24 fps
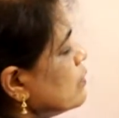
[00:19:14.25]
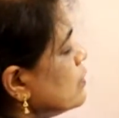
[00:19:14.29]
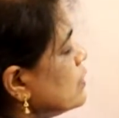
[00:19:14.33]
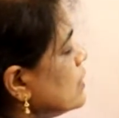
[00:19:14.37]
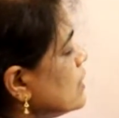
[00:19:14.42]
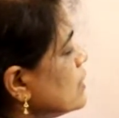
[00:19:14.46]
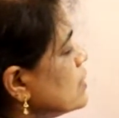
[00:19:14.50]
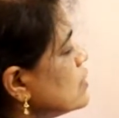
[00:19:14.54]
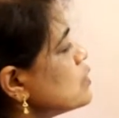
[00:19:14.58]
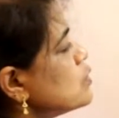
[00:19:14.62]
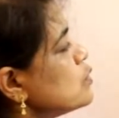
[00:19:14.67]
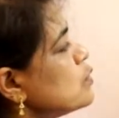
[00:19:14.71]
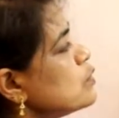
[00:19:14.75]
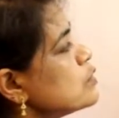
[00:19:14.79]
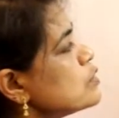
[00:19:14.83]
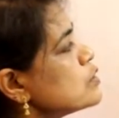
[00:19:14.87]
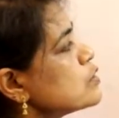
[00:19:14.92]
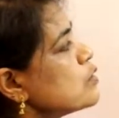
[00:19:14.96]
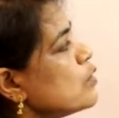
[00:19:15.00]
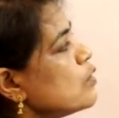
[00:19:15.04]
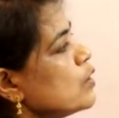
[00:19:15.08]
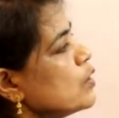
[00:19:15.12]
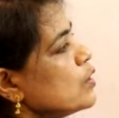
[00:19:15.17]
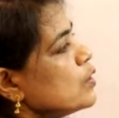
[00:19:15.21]
There is no
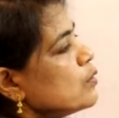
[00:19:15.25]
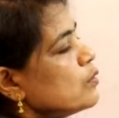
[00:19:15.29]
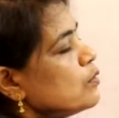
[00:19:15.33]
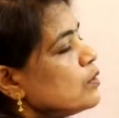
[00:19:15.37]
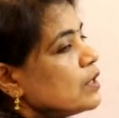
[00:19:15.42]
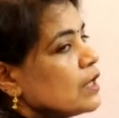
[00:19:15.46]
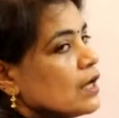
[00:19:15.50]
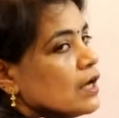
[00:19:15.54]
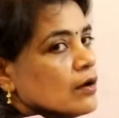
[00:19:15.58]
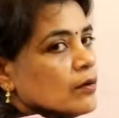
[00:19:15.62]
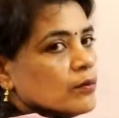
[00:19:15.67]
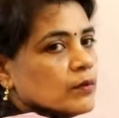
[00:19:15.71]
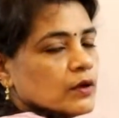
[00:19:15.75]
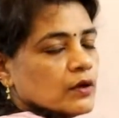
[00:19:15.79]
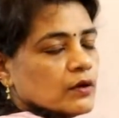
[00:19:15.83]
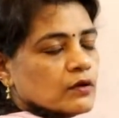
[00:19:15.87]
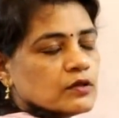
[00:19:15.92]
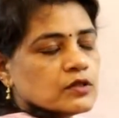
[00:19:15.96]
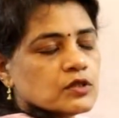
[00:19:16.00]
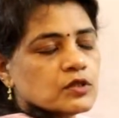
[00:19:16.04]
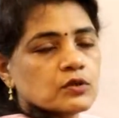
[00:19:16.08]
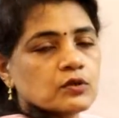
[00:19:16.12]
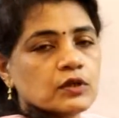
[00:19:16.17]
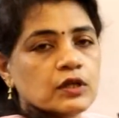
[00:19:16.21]
square root,
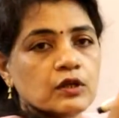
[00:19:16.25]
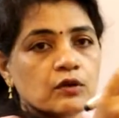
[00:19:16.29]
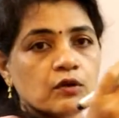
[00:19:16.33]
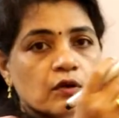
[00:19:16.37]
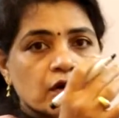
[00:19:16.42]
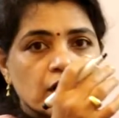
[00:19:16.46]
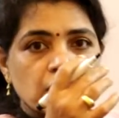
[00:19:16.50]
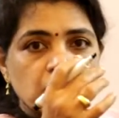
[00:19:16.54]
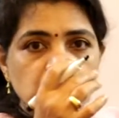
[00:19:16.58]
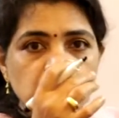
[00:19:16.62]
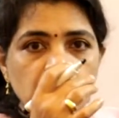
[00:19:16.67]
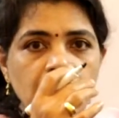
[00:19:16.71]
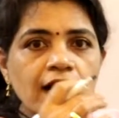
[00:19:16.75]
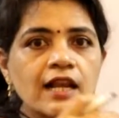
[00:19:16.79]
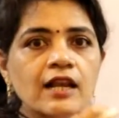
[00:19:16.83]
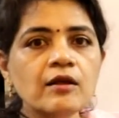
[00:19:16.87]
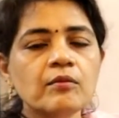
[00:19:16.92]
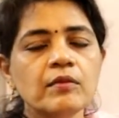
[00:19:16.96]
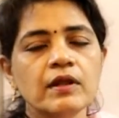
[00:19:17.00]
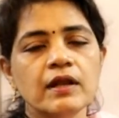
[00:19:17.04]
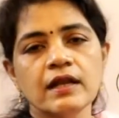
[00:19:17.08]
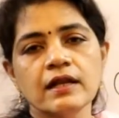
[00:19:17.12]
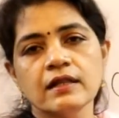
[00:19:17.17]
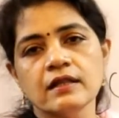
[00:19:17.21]
because in order to
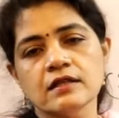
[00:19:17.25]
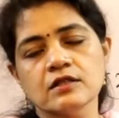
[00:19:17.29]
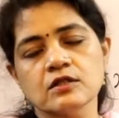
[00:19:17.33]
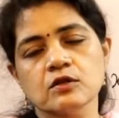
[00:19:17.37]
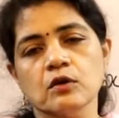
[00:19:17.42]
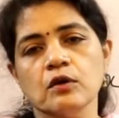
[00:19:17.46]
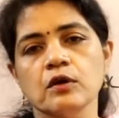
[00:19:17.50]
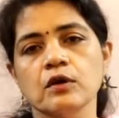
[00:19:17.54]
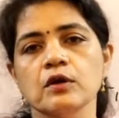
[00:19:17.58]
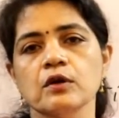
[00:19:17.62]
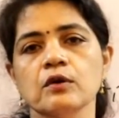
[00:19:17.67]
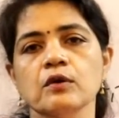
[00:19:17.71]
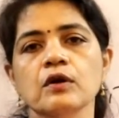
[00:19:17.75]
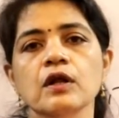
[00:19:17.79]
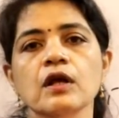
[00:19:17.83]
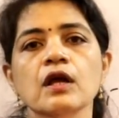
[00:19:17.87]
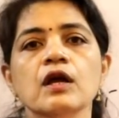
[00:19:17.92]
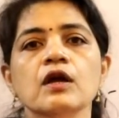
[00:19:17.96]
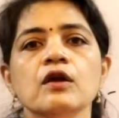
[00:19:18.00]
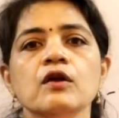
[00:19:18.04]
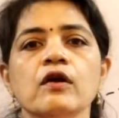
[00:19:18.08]
eliminate the square root,